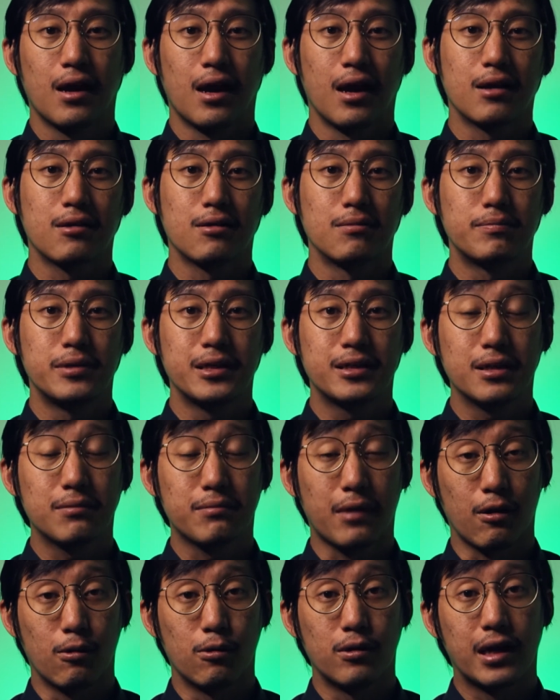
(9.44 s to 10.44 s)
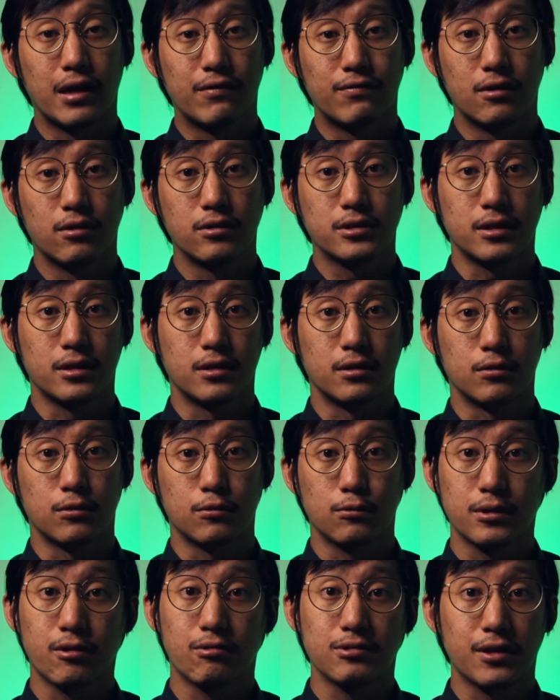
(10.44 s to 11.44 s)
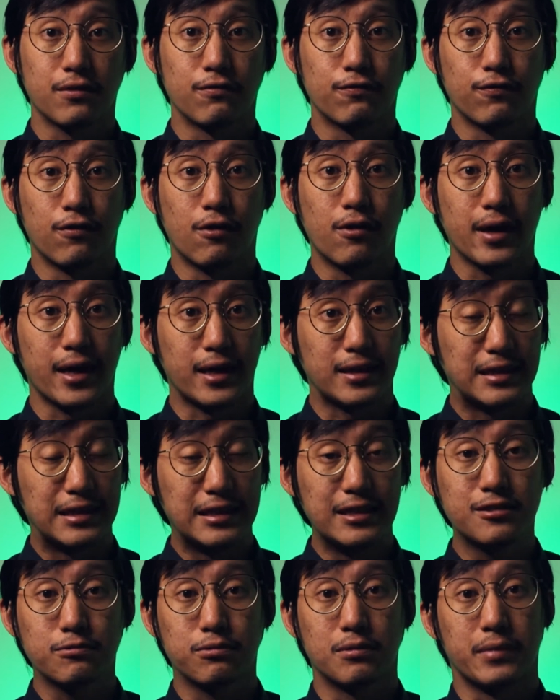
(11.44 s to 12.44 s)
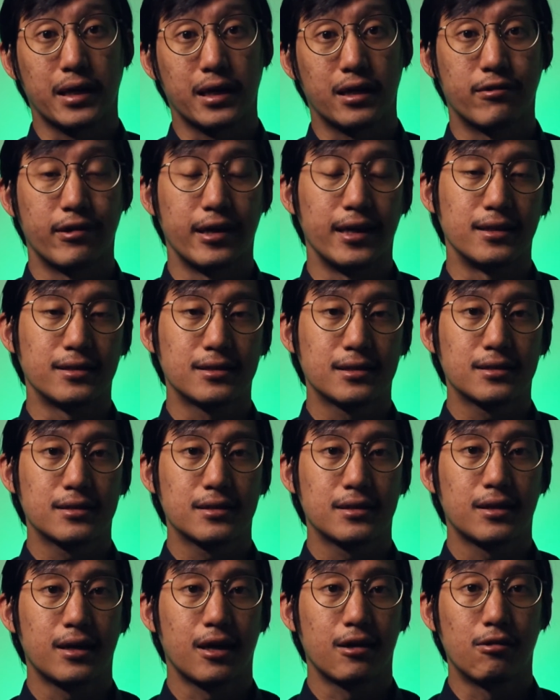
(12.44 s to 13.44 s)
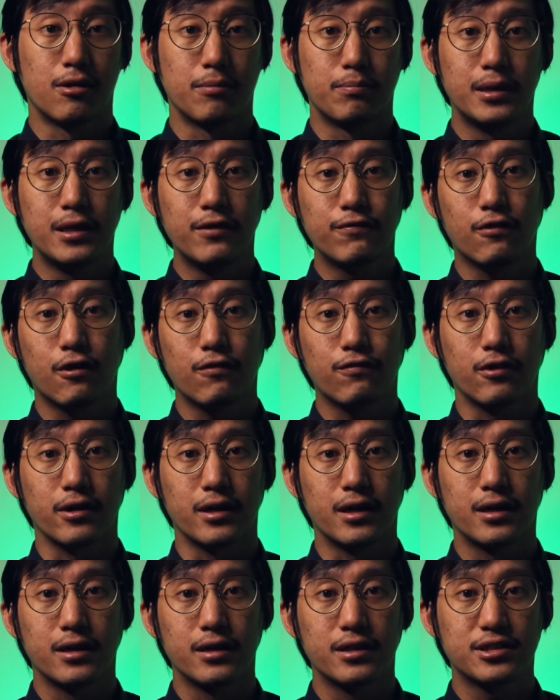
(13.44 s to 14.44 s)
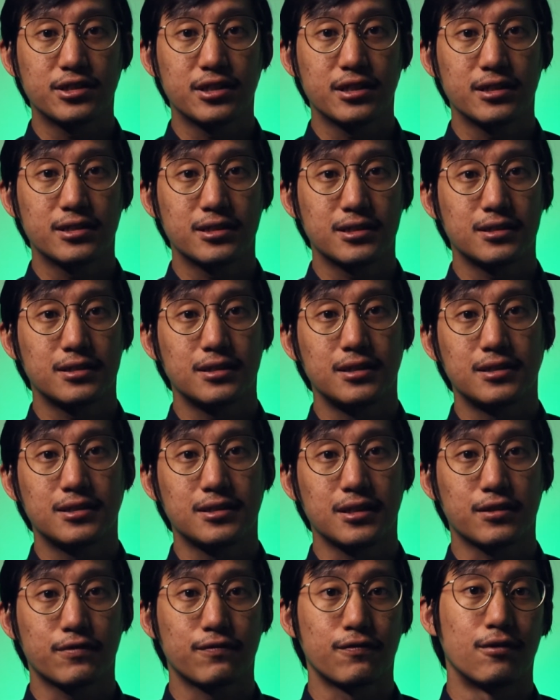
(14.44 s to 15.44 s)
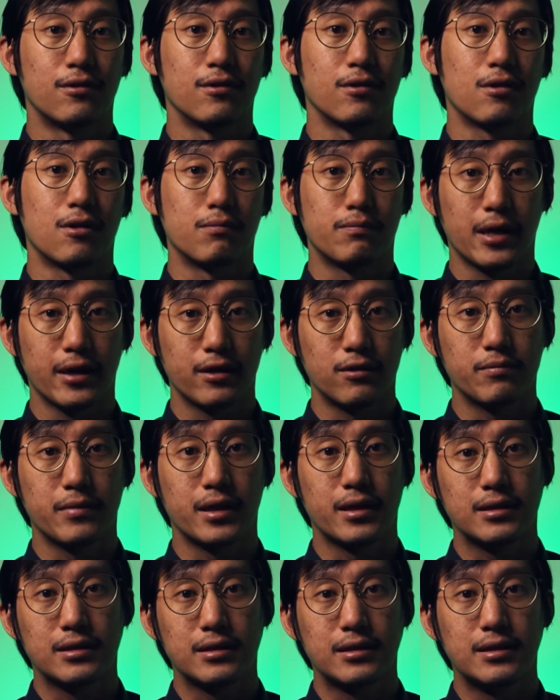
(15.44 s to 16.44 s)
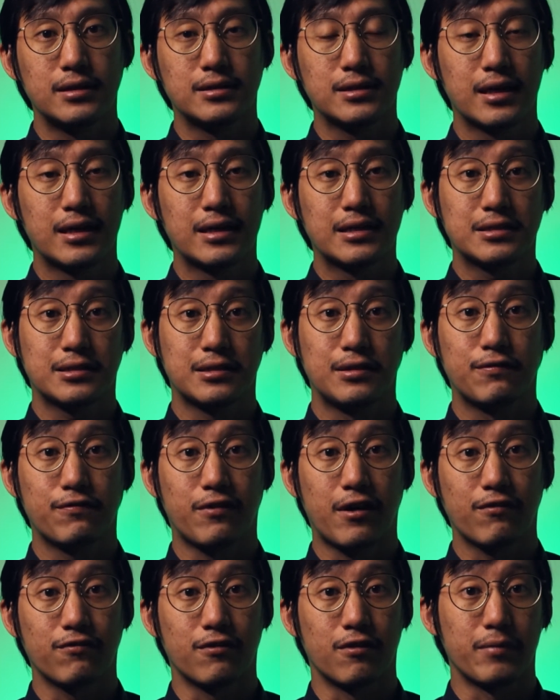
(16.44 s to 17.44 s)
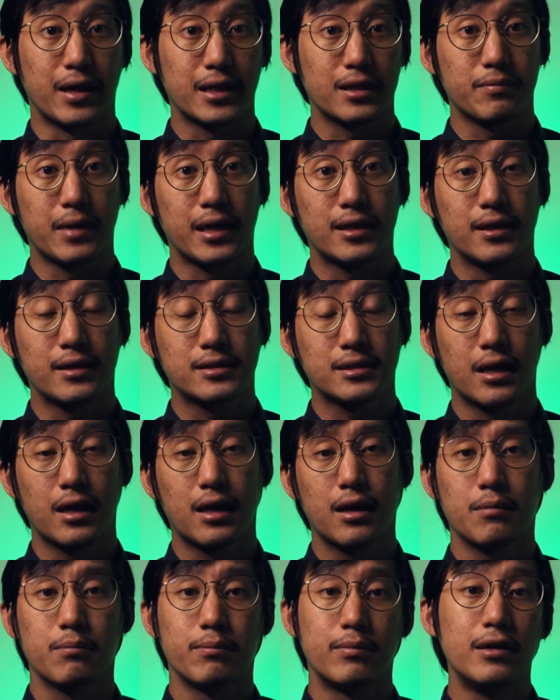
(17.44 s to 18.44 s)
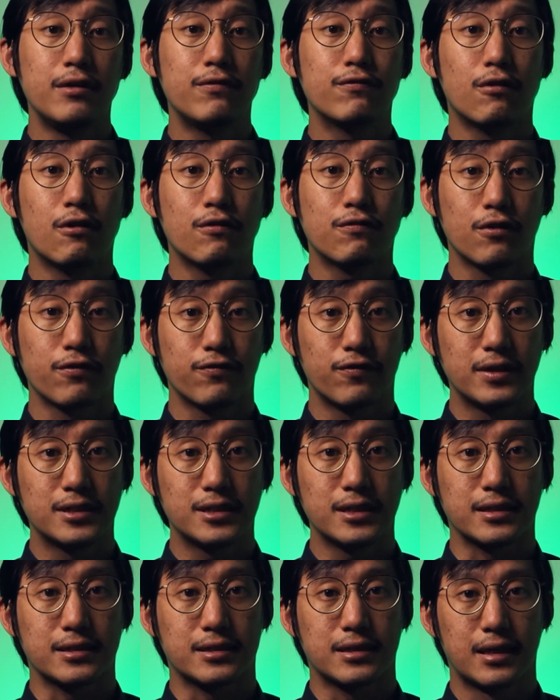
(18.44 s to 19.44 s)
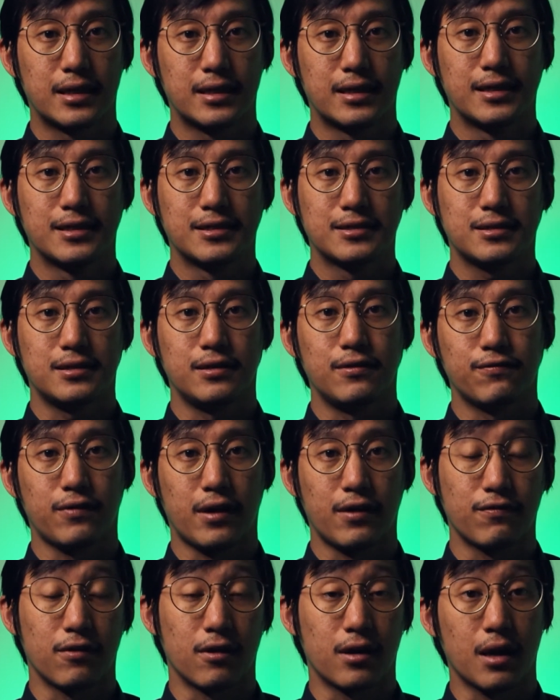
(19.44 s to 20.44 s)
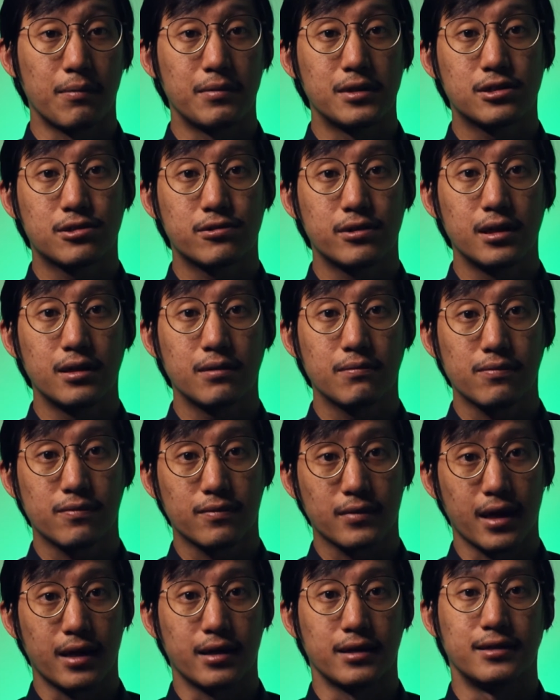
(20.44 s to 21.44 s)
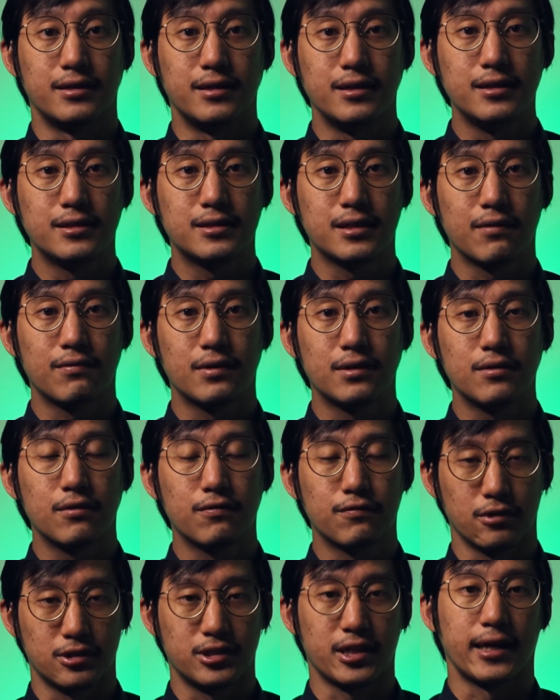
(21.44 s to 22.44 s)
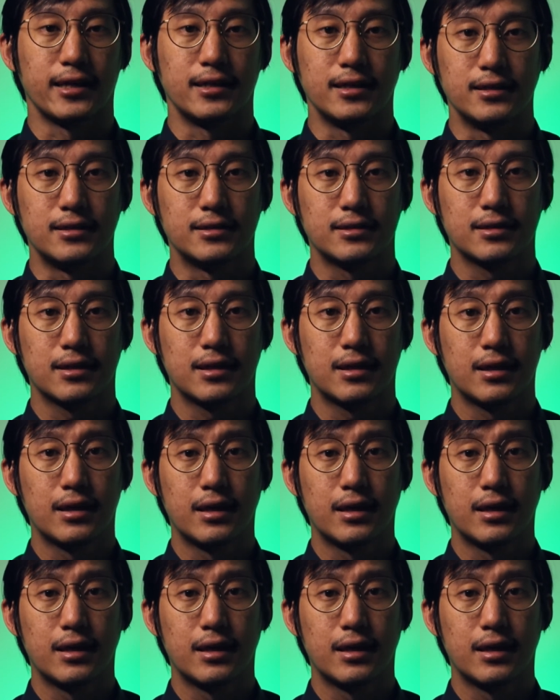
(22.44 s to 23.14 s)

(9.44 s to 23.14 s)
I completed my O-levels in two thousand four and these were my grades. I got a B four for English, C six for Combined Humanities, C five for Mathematics, B four for Physics, C five for Chemistry, and a D seven for Chinese.